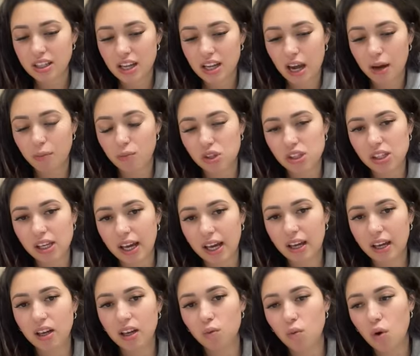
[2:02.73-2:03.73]
time was
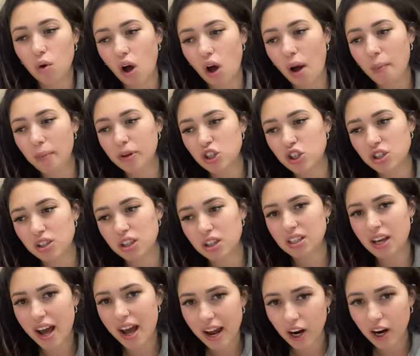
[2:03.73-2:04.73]
like, well, how much is the
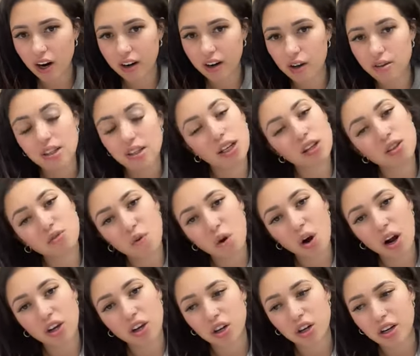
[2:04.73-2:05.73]
tire? And I was like, it's
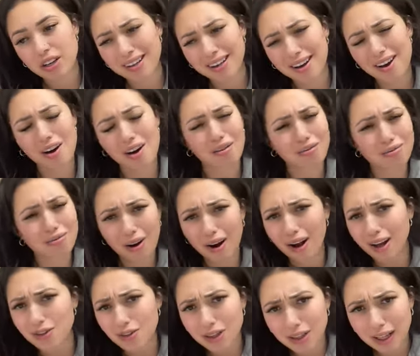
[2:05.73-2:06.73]
400. And he's like, oh,
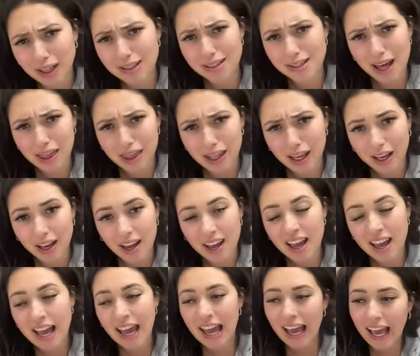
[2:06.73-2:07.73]
400, that's nothing.
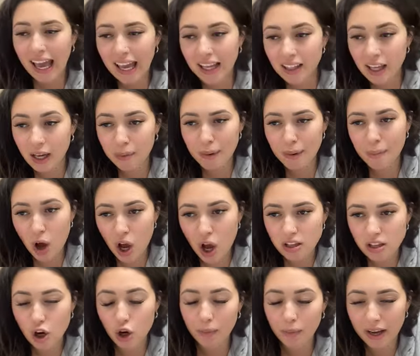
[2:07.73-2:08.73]
And like my boss
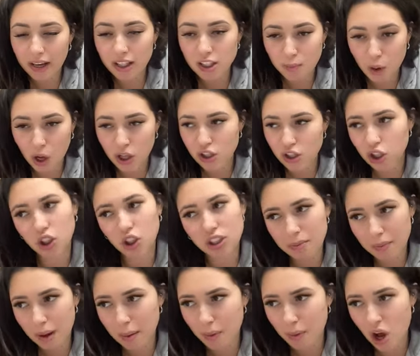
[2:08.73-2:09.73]
or my sponsor looked at
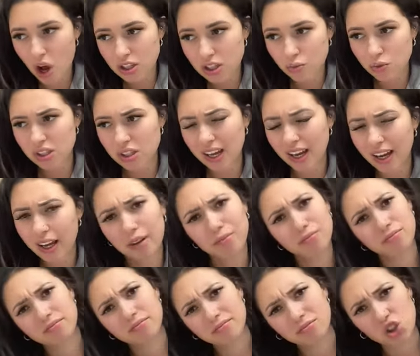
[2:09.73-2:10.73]
my boss and was like,
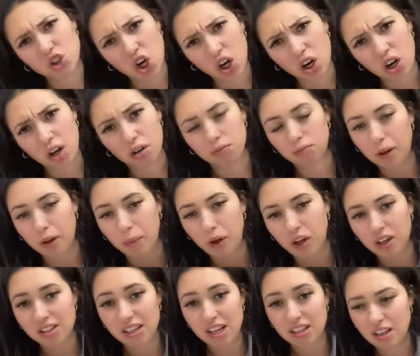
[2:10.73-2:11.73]
I'm not gonna
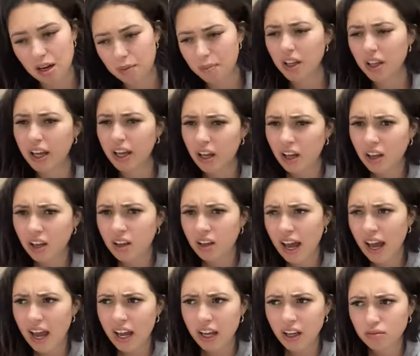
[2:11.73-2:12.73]
say his name, but like,
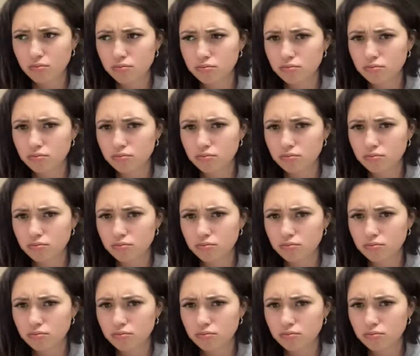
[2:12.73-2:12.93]
hey,